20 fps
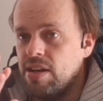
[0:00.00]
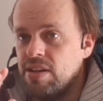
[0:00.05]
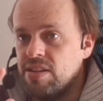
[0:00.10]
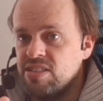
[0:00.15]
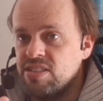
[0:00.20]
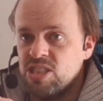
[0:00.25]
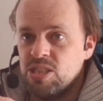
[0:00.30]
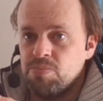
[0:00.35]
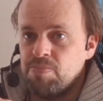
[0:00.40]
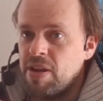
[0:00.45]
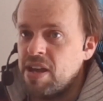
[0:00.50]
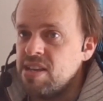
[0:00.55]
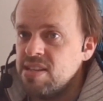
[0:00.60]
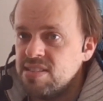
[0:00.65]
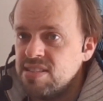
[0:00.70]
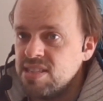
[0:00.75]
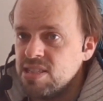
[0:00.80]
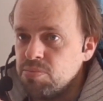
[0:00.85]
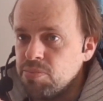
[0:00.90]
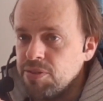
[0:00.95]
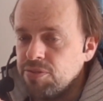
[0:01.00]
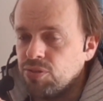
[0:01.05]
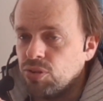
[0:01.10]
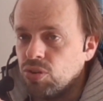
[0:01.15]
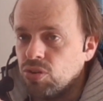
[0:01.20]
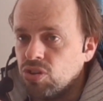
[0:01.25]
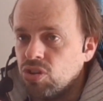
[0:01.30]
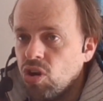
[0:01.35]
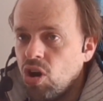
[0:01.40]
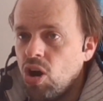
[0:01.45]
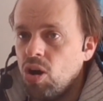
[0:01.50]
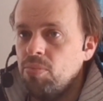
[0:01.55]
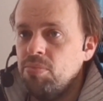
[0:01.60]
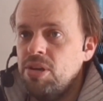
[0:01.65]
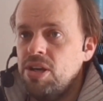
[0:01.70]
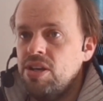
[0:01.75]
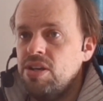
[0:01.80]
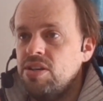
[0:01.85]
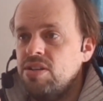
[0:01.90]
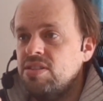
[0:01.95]
spaces before
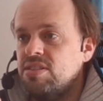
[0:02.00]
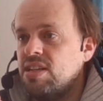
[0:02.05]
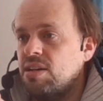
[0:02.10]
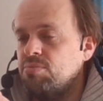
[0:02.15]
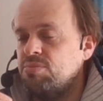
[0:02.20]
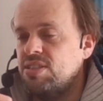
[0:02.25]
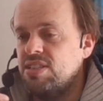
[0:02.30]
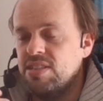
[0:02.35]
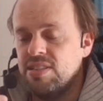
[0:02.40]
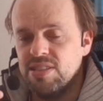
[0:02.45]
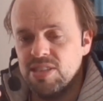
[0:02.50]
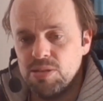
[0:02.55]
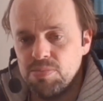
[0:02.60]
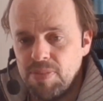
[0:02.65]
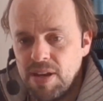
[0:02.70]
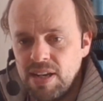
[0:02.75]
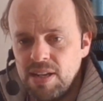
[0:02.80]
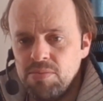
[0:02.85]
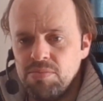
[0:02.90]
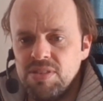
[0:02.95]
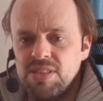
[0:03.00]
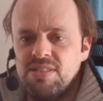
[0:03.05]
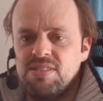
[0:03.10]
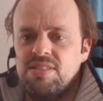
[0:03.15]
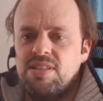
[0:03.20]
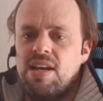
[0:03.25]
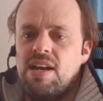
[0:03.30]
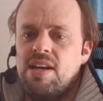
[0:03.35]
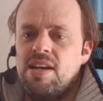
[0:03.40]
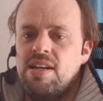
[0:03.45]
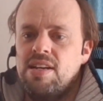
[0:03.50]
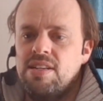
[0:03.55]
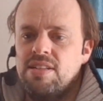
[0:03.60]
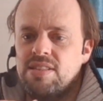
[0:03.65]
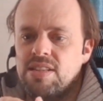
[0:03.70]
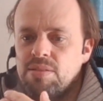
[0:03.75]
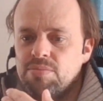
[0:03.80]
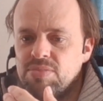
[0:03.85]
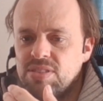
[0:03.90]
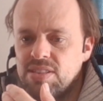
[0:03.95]
commas, I'm seeing spelling
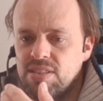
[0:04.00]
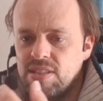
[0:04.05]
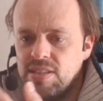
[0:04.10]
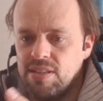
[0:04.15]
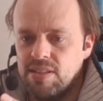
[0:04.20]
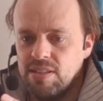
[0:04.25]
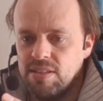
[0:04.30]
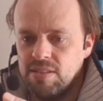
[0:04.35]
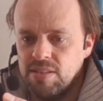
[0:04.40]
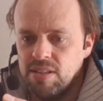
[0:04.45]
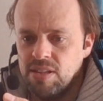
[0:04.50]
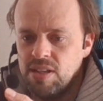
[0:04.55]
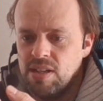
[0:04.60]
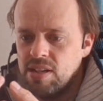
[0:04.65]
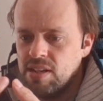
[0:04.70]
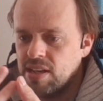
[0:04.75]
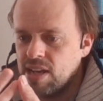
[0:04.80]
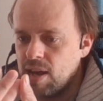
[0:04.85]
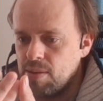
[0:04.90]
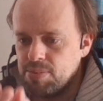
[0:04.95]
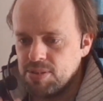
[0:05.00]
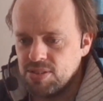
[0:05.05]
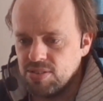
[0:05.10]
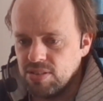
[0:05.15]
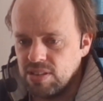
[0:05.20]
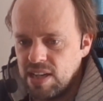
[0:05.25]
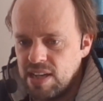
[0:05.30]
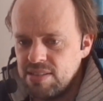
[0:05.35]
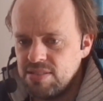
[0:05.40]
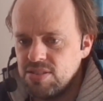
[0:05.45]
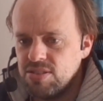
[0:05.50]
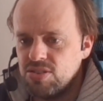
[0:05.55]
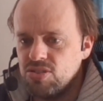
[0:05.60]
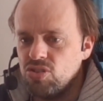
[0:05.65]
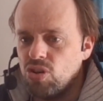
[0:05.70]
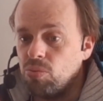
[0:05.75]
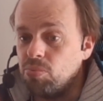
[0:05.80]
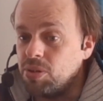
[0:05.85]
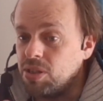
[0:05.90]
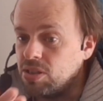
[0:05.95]
mistakes, I'm seeing capital letters
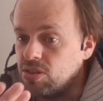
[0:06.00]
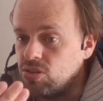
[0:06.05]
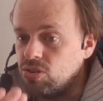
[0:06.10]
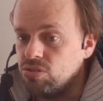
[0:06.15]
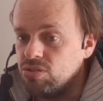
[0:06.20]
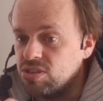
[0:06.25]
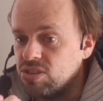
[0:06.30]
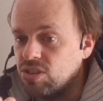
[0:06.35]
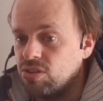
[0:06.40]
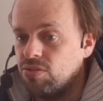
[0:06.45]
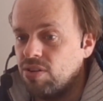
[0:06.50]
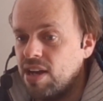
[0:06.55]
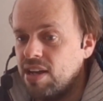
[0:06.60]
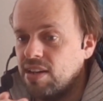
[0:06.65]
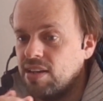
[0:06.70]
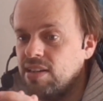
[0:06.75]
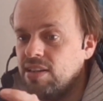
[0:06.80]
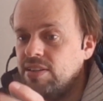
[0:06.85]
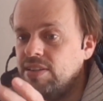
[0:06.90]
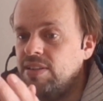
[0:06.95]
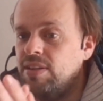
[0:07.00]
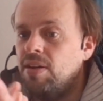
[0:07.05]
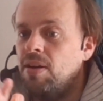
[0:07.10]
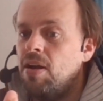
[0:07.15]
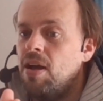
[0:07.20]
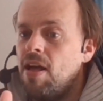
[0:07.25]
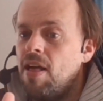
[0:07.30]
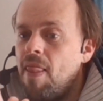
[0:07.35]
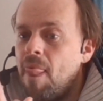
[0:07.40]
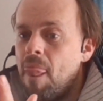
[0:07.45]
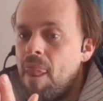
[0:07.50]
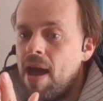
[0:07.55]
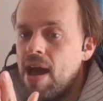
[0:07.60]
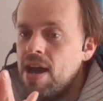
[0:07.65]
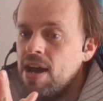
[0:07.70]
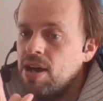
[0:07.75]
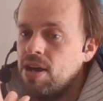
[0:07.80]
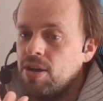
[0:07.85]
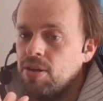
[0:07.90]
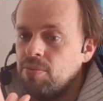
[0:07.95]
not being used correctly.
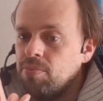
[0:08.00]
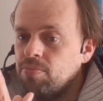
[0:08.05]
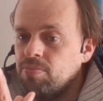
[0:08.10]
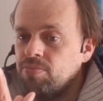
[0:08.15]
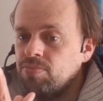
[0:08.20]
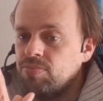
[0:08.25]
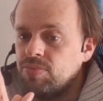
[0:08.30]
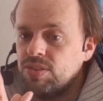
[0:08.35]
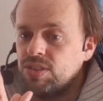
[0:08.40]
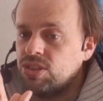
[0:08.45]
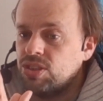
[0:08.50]
I mean,